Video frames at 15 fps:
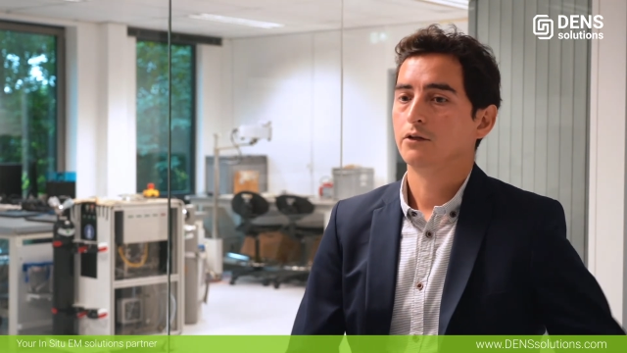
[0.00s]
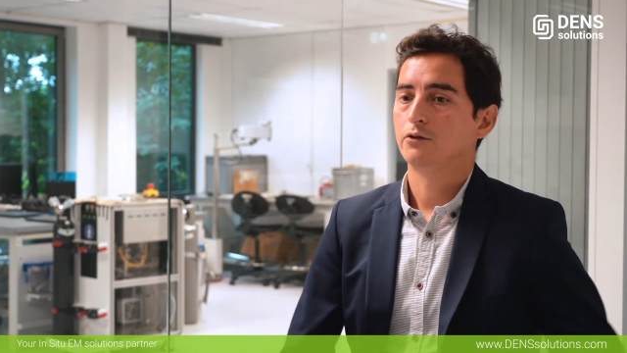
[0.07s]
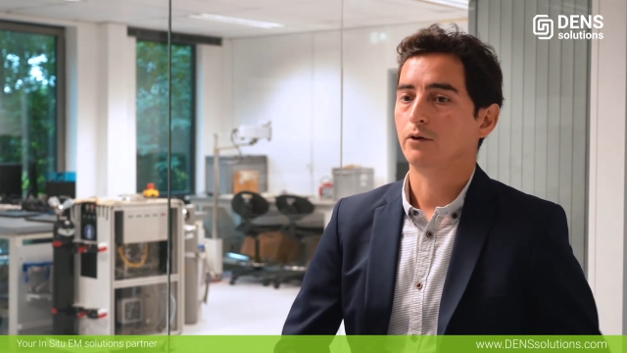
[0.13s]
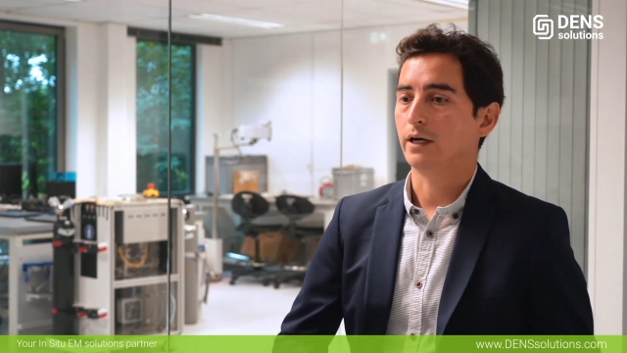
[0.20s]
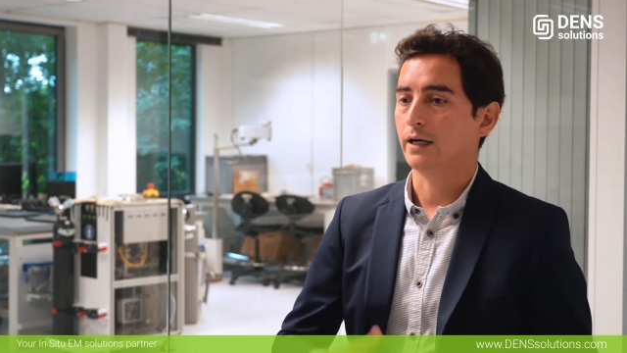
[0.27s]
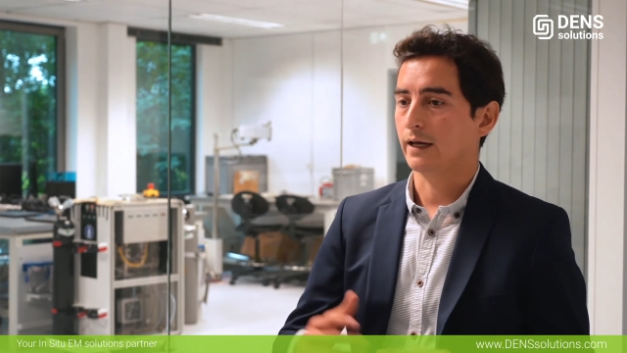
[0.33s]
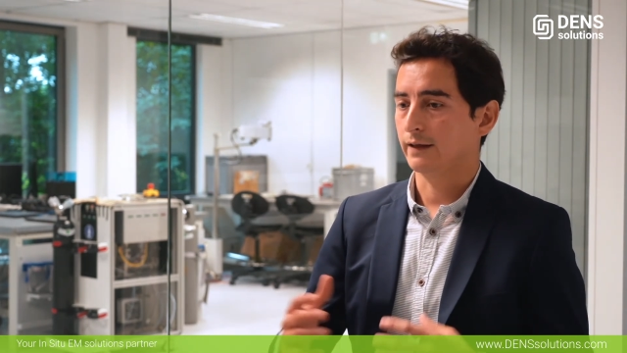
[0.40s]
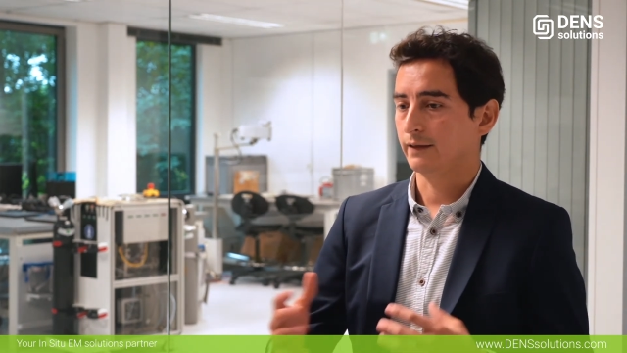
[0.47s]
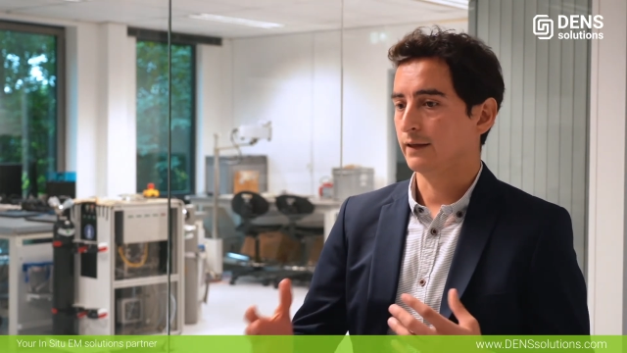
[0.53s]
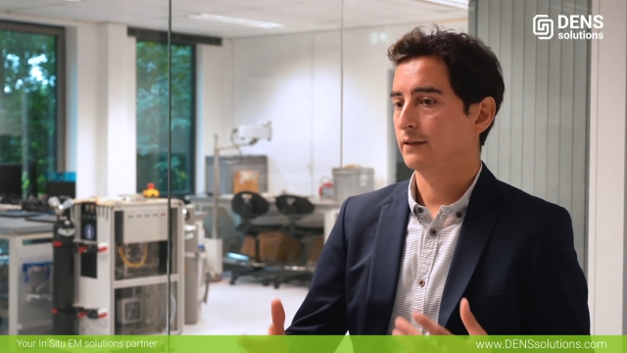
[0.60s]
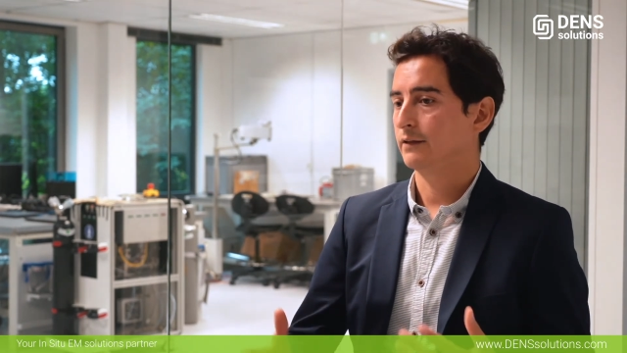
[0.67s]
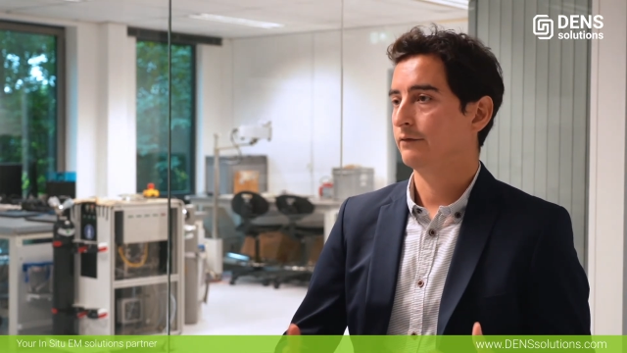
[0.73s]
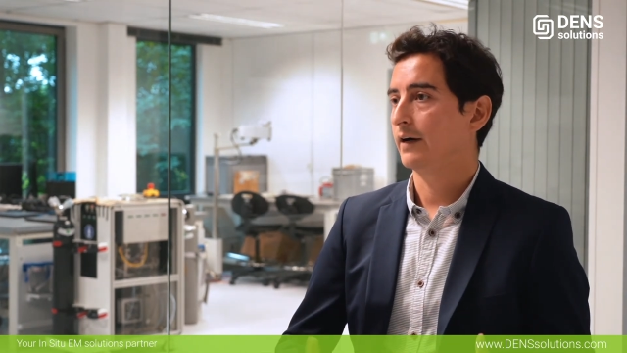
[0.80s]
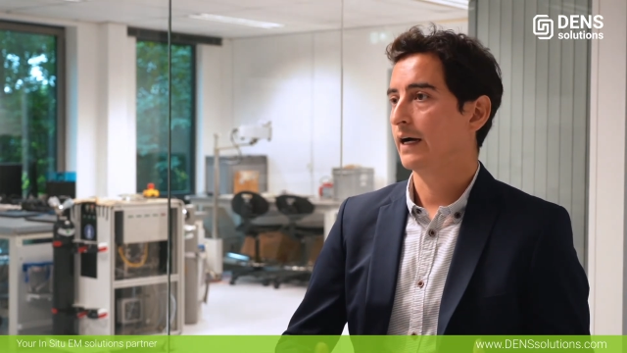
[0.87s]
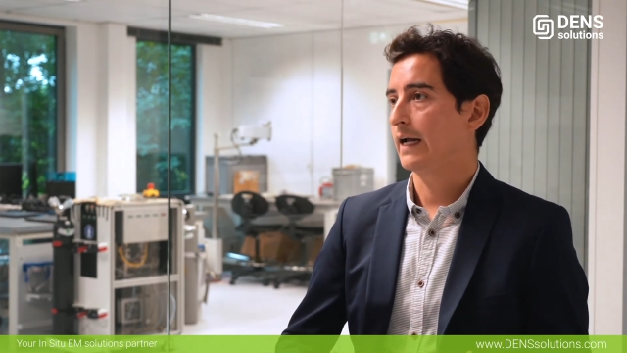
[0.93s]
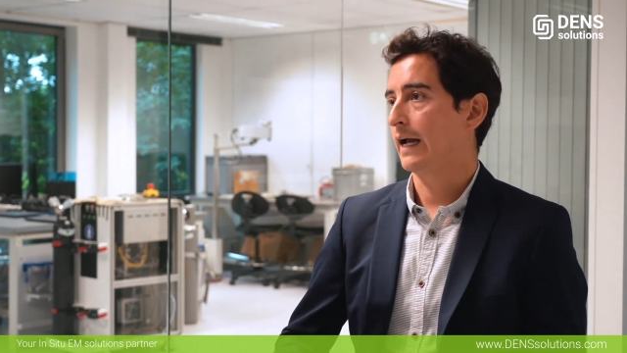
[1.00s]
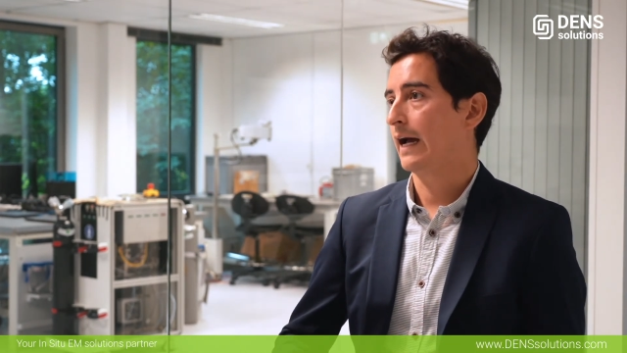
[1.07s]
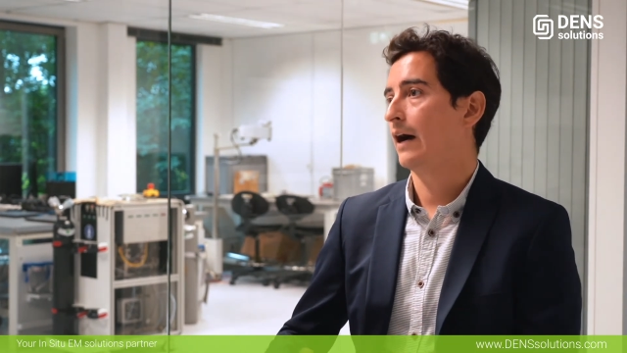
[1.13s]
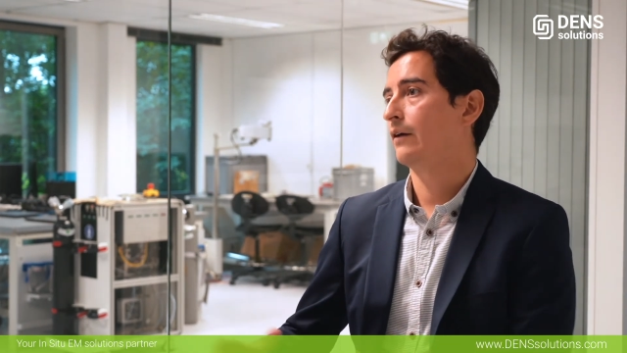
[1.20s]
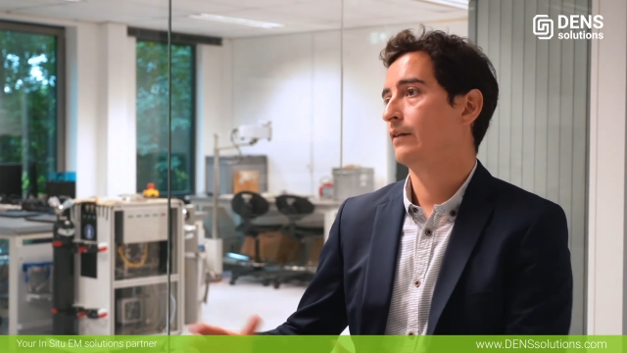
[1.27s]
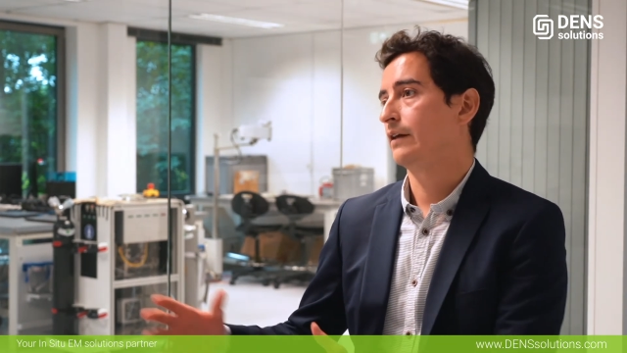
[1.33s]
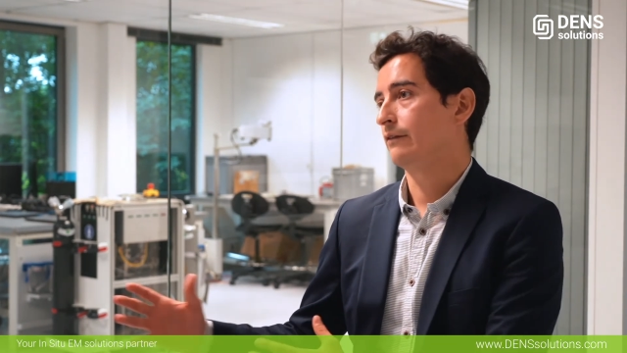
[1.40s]
try to identify
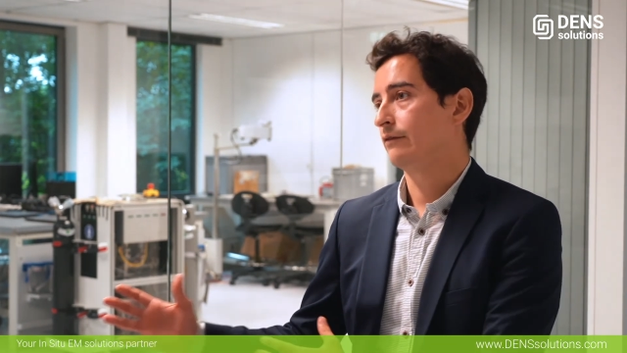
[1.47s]
how the